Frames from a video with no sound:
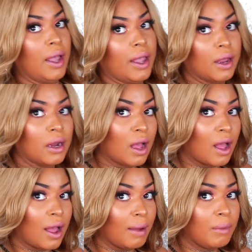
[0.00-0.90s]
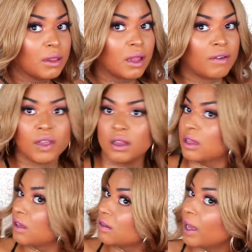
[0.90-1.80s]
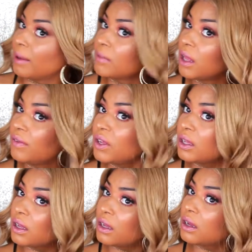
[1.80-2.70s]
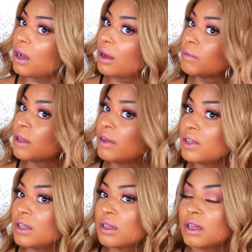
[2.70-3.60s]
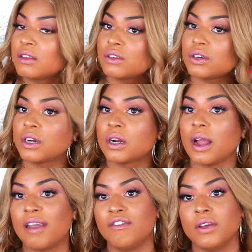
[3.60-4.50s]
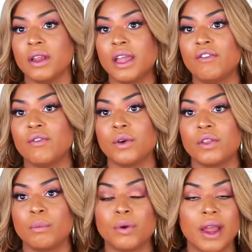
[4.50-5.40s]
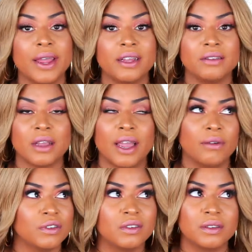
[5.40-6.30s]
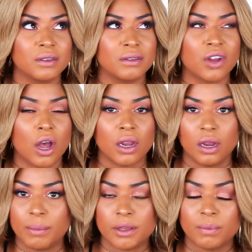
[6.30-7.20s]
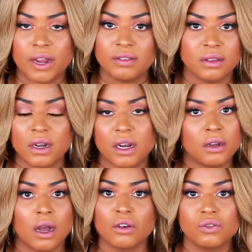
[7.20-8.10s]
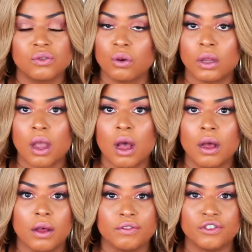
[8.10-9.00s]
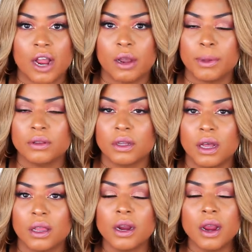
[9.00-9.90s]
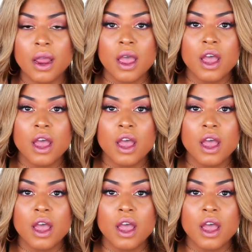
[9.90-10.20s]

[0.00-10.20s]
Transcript: And I'm loving this. I'm loving the luster. I feel like for the price, I was talking about the price and then I got totally off track about the color.